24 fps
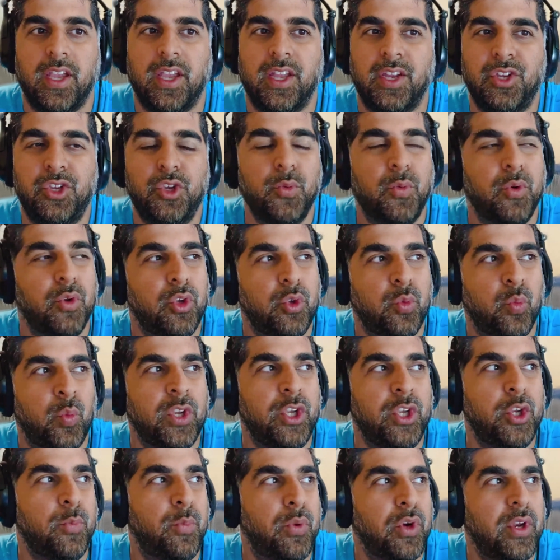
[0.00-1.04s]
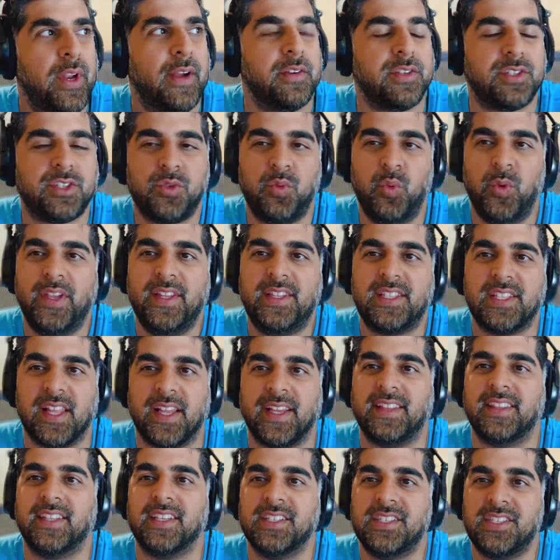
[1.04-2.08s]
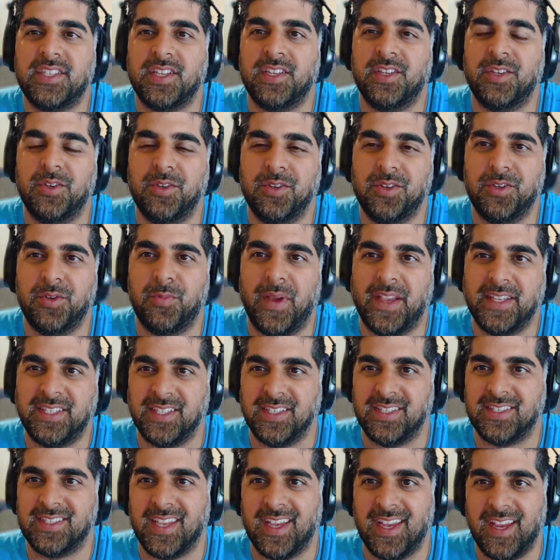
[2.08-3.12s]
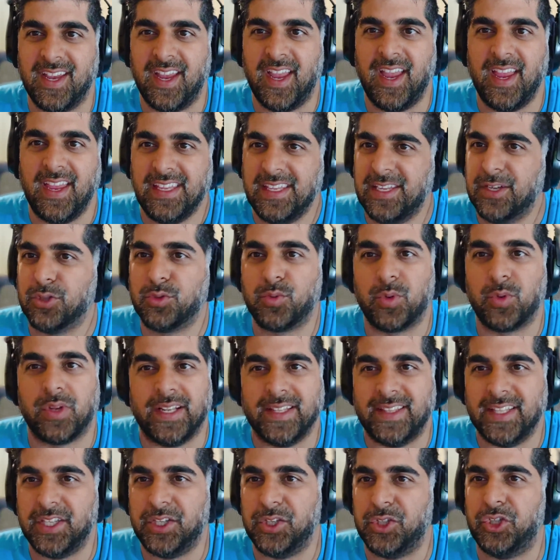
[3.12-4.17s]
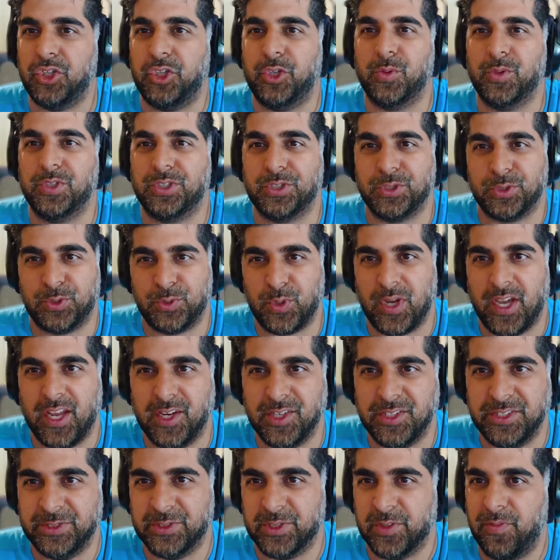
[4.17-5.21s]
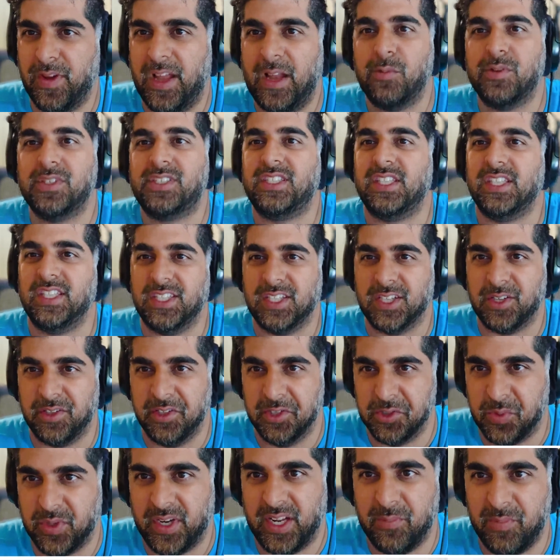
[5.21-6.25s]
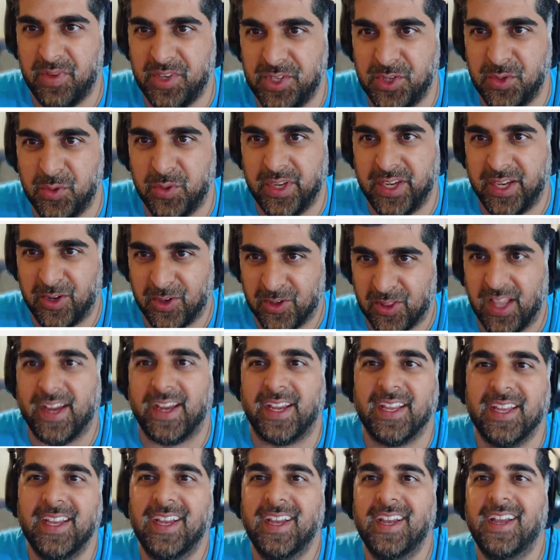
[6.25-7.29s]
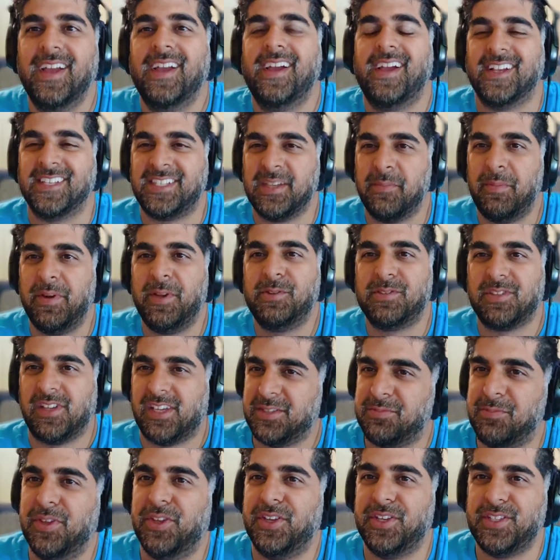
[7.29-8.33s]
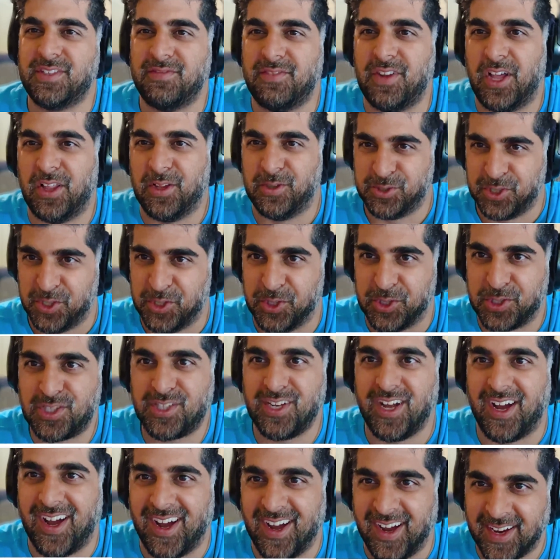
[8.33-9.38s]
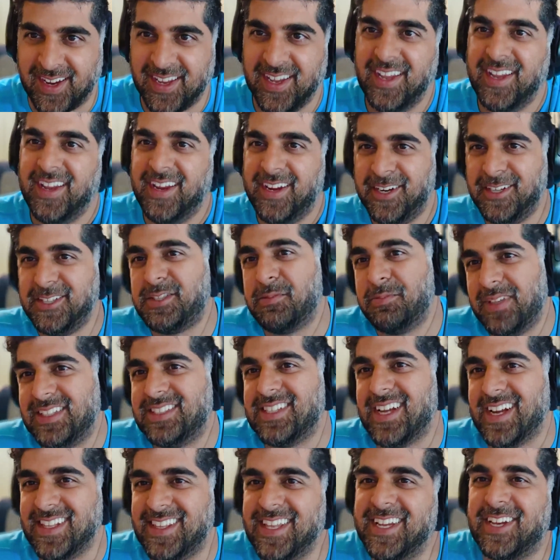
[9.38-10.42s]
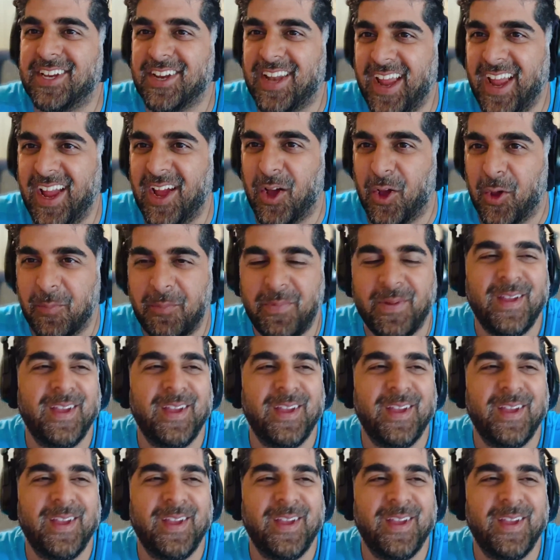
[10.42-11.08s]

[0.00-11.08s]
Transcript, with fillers: and you when you put out tweets like this, and you you basically say, hey, here's what I think you should do with your strategy, or if I was CEO, here's what I'd be doing, or like as somebody who's lost millions of dollars on your stock, here's some yeah. things that I think could help